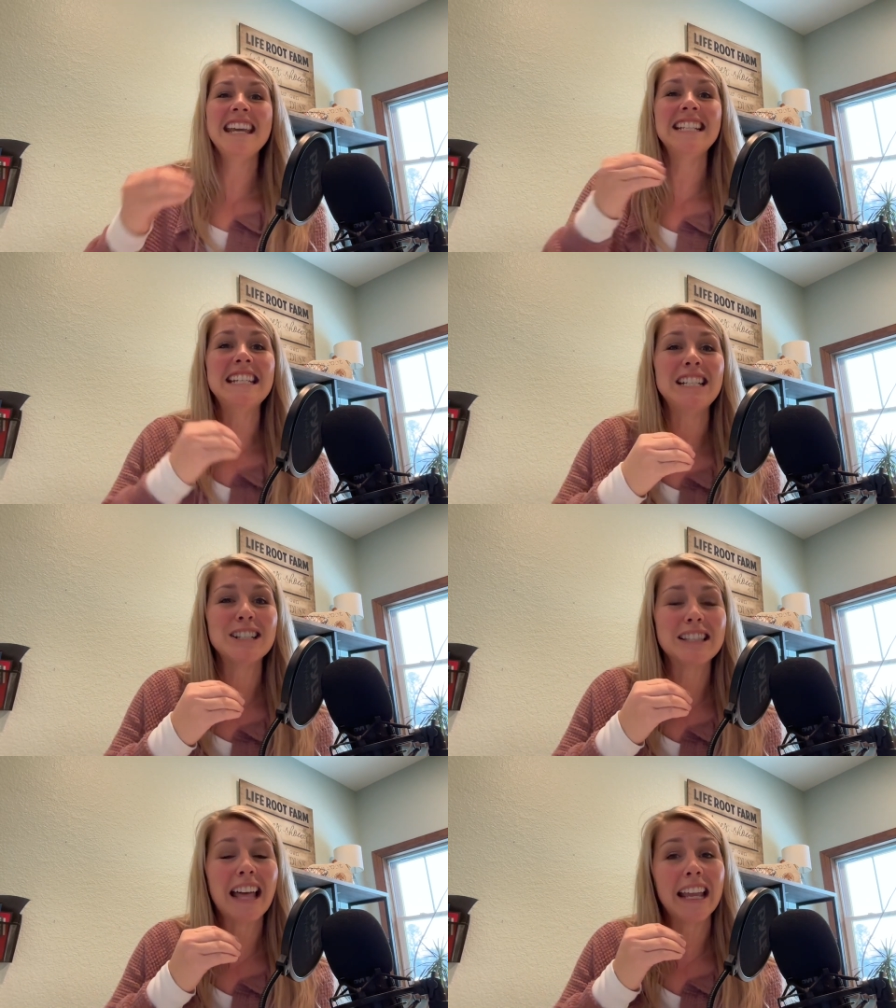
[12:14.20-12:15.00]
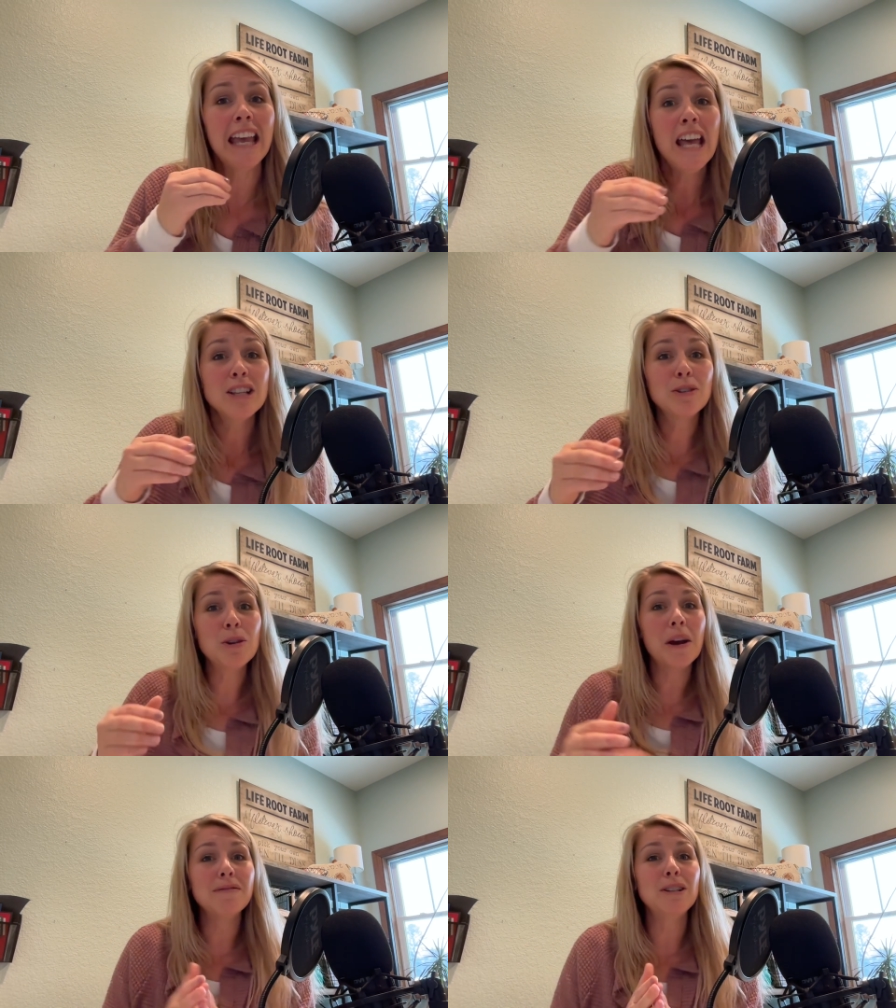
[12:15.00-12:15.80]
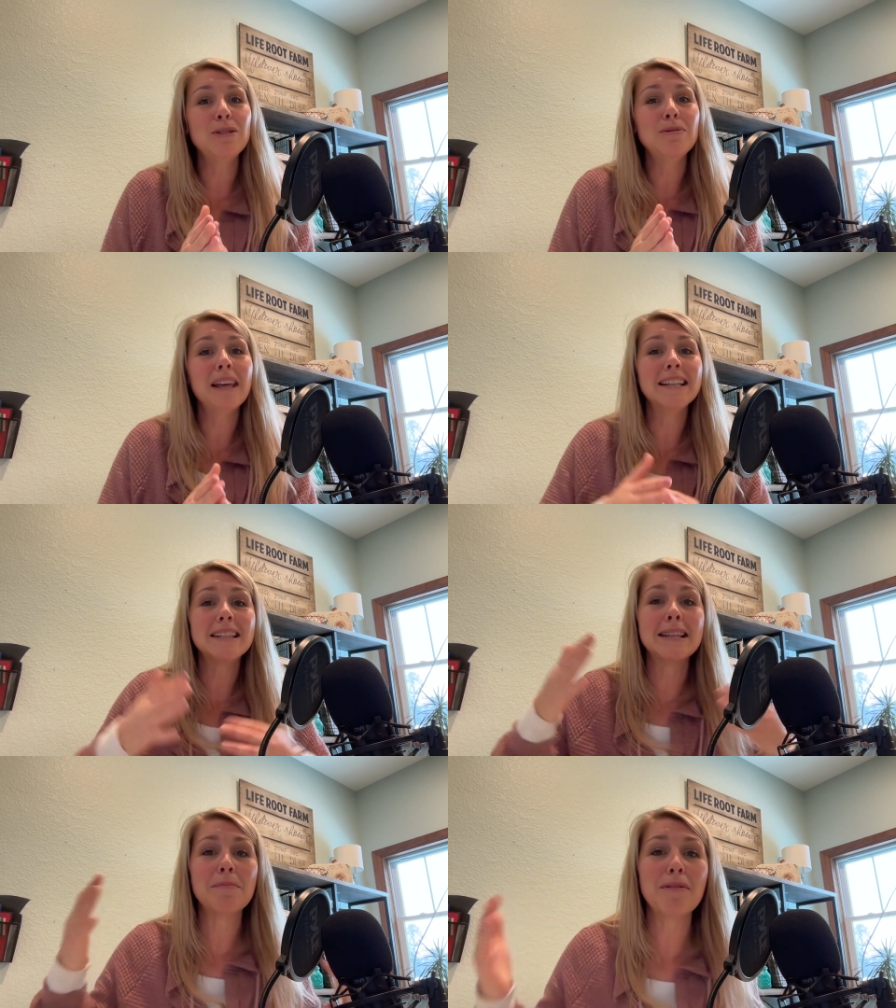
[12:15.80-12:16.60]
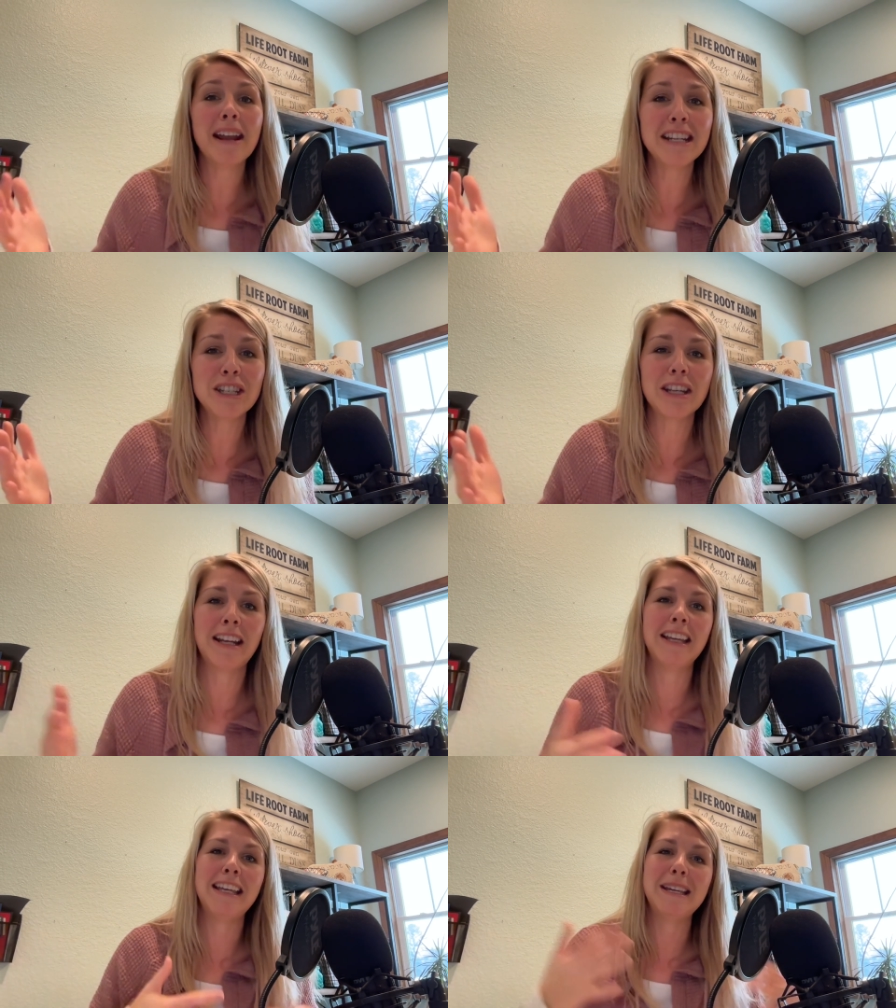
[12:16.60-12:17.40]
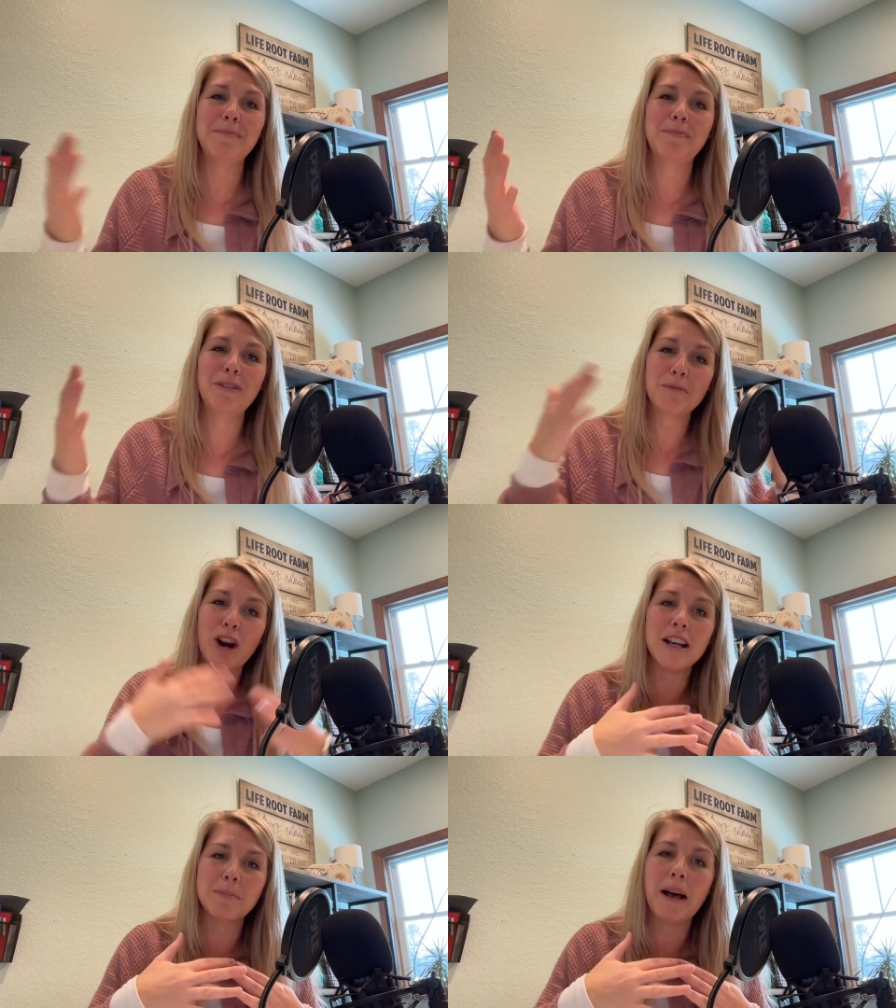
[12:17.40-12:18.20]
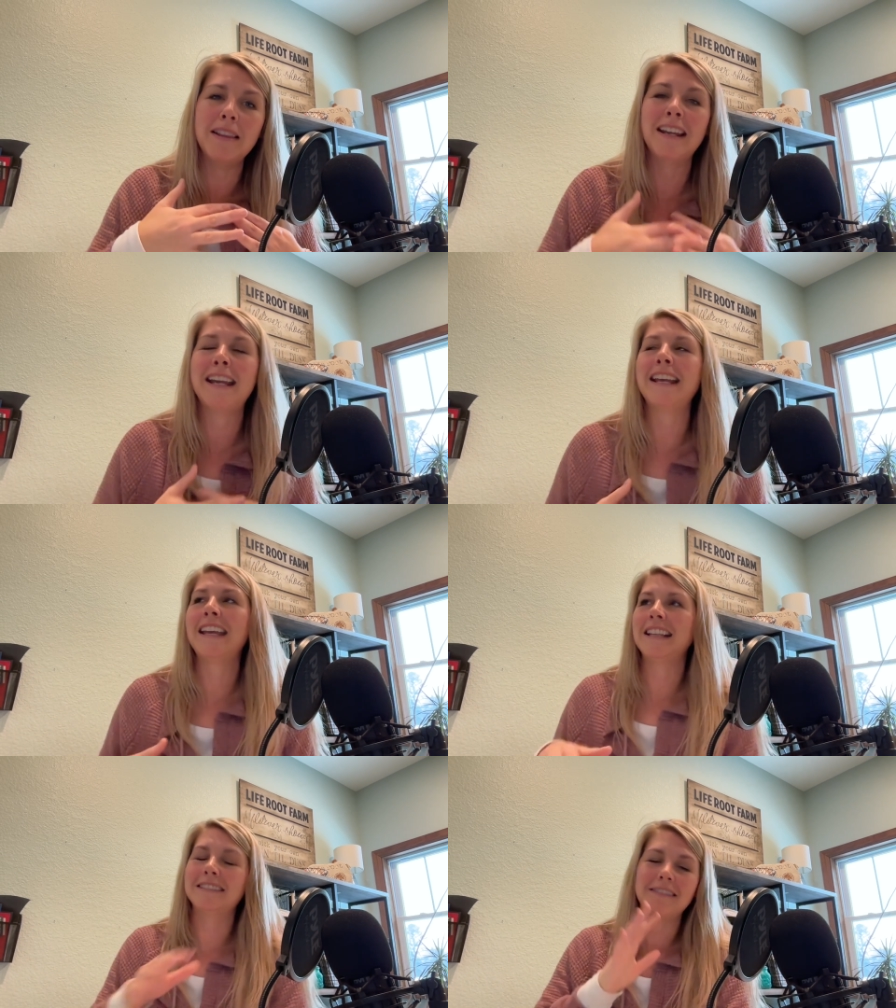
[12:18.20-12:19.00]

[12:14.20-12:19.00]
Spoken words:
then they teach us like, so you have to do like separation and keep from cross pollinating.